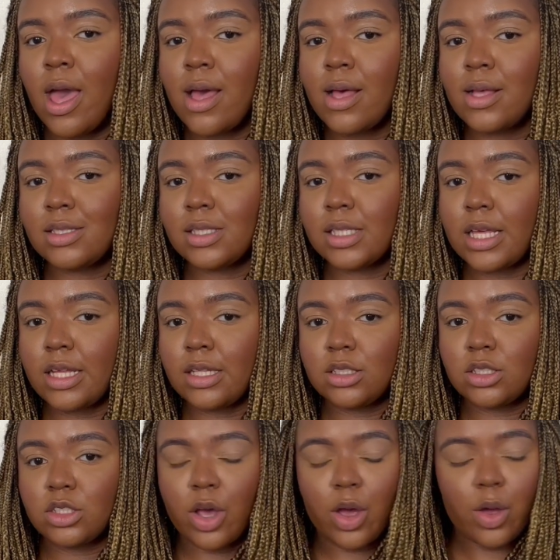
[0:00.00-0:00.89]

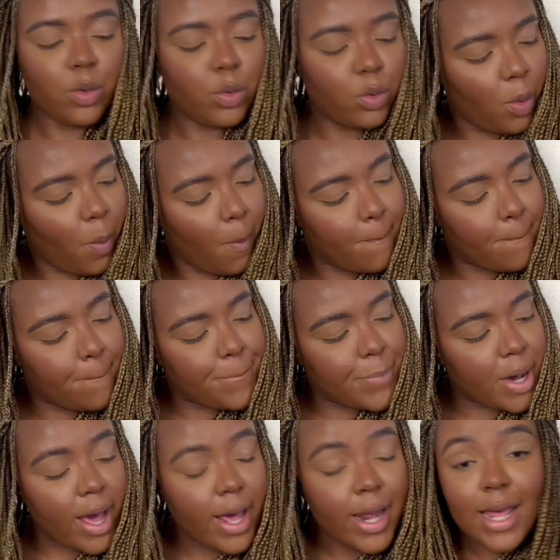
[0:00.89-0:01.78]
skin tone,
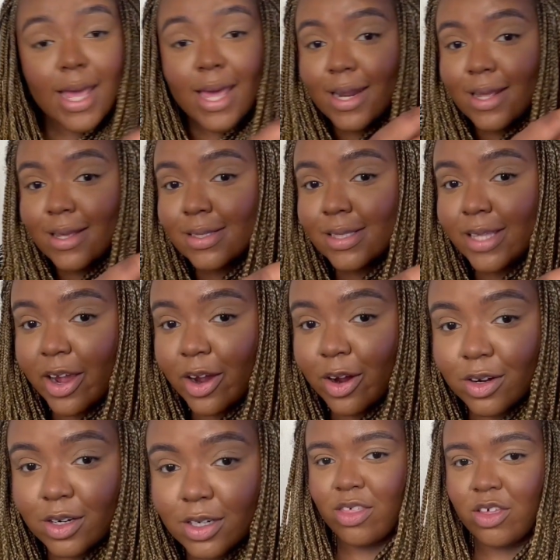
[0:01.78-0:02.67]
but it is
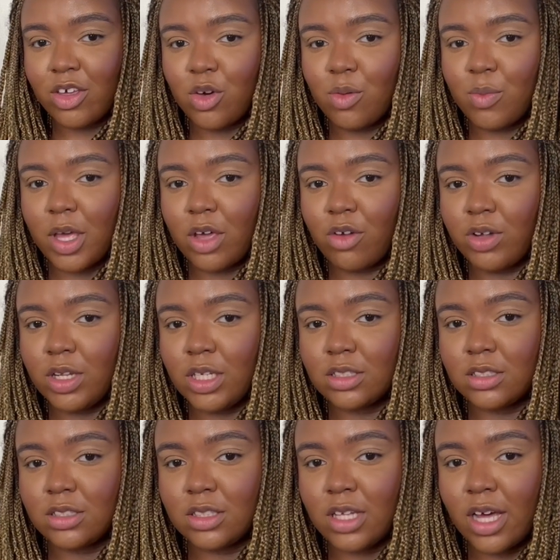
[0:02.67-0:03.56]
there. I think it'll make a really
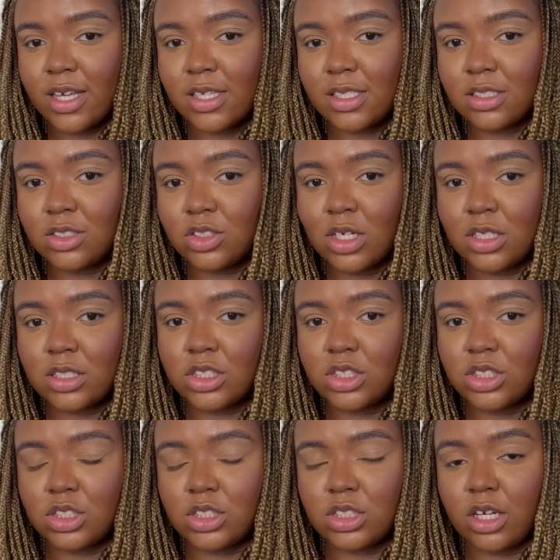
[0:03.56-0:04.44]
nice
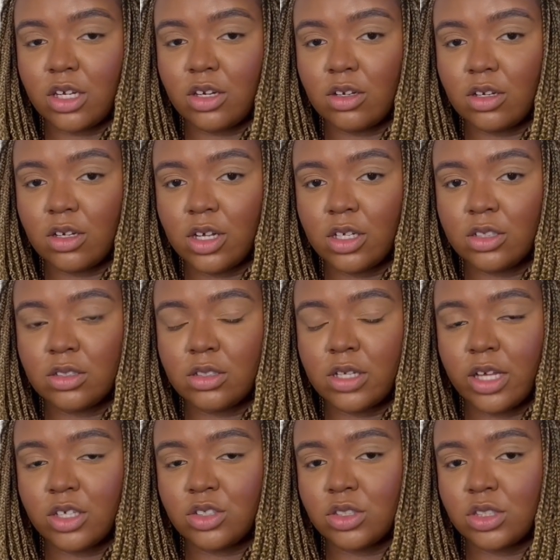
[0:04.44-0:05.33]
transition shade, a
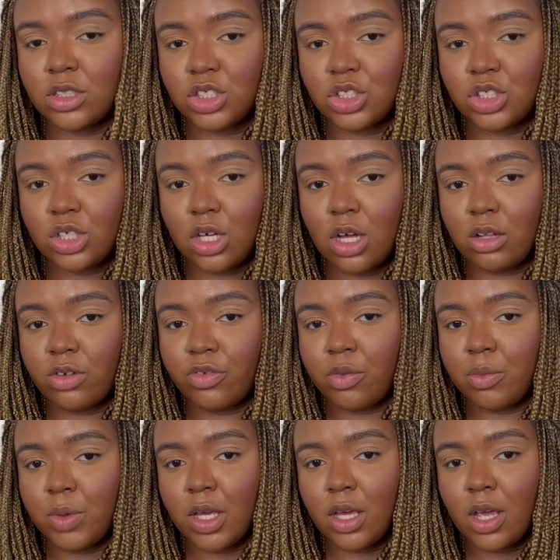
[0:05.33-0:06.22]
nice transition color for
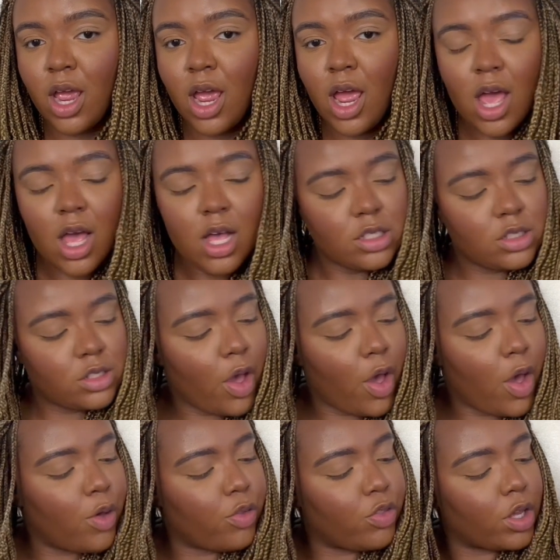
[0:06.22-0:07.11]
me.
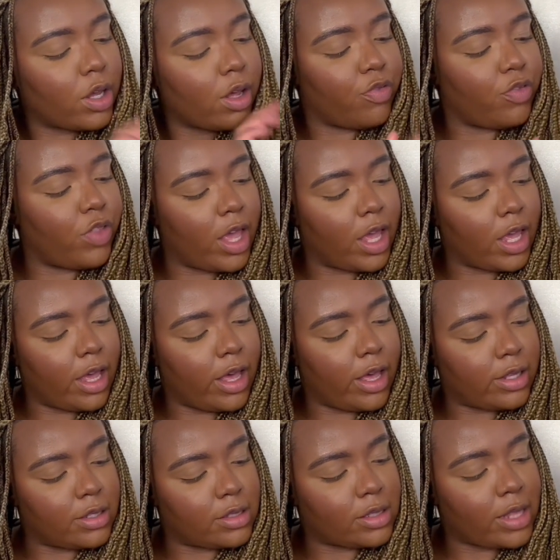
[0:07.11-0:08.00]
So the good thing
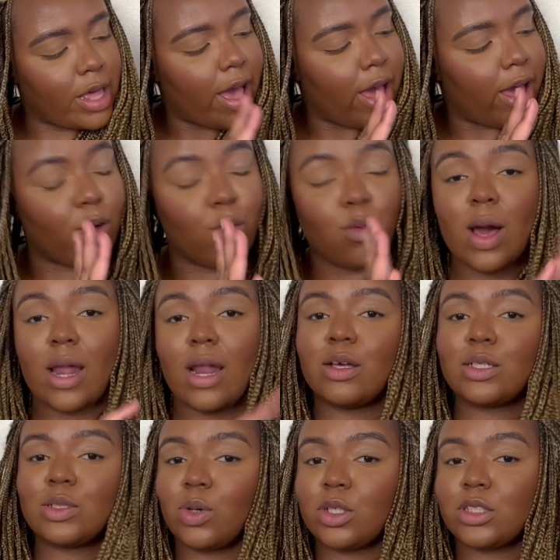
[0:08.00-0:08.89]
is that while I
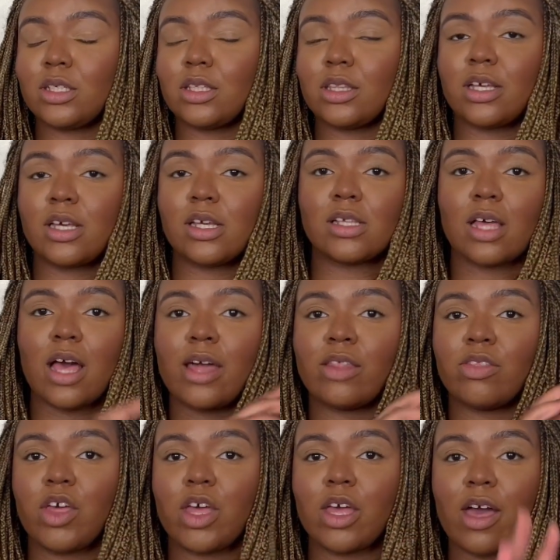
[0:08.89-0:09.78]
was watching these, I
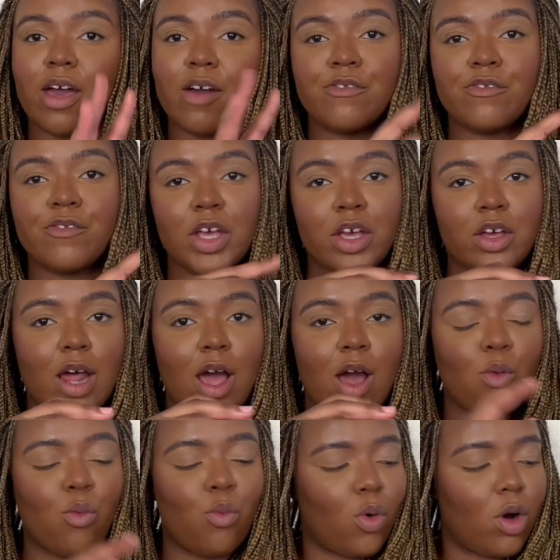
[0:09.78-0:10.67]
think I've figured
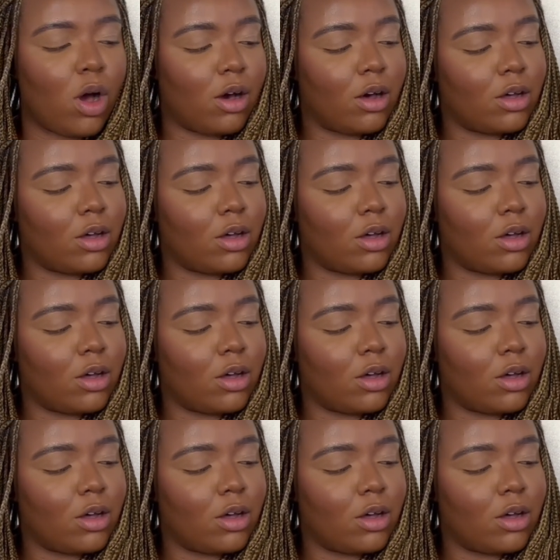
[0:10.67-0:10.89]
out what